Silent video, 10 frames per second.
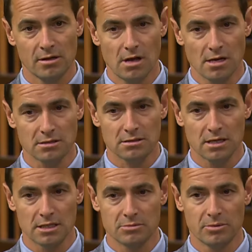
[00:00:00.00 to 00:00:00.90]
lost
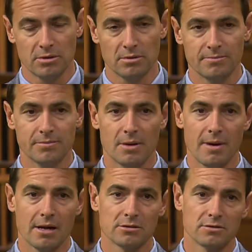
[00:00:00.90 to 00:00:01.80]
sizable
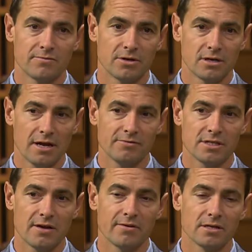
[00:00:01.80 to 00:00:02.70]
amounts of their life
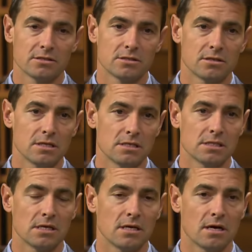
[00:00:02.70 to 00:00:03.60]
savings to
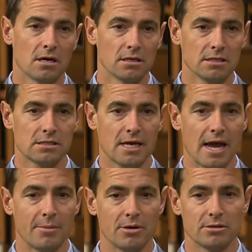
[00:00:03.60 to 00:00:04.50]
these heartless
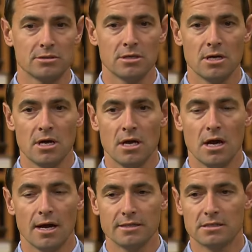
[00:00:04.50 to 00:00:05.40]
scammers.
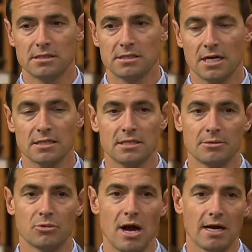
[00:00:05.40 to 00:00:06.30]
It's a
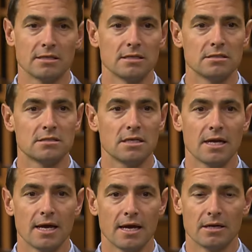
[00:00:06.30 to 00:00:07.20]
disgusting practice,
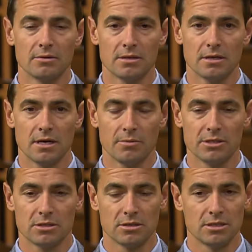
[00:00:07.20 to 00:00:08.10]
and we
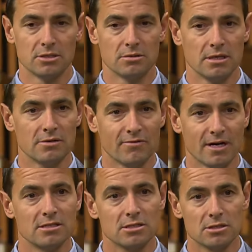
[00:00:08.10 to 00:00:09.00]
certainly do need to
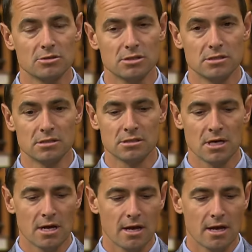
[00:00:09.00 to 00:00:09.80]
find solutions.